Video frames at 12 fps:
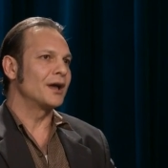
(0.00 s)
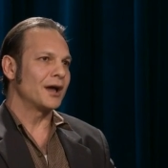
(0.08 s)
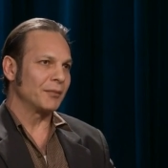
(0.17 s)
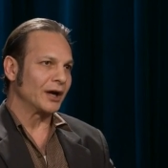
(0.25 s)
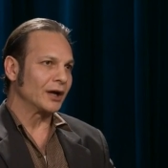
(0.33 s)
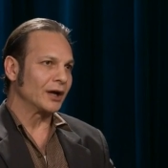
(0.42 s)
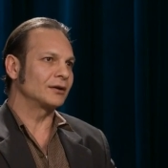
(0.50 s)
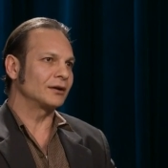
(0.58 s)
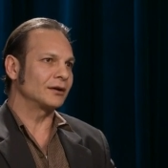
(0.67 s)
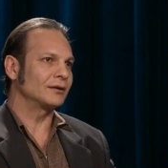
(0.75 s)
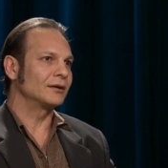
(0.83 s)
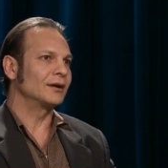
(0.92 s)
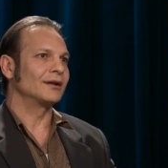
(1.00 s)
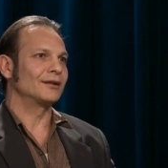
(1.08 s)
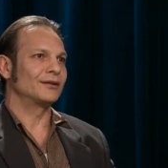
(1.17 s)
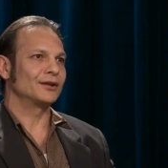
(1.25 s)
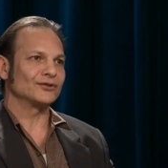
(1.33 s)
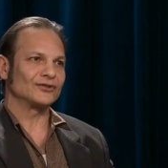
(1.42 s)
America,
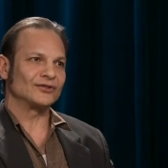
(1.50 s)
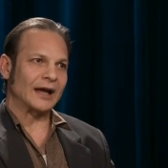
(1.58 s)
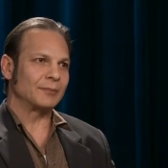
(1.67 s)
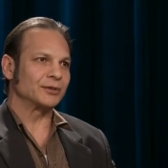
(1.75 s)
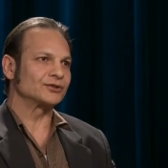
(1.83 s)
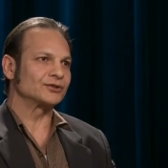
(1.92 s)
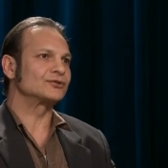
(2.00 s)
the established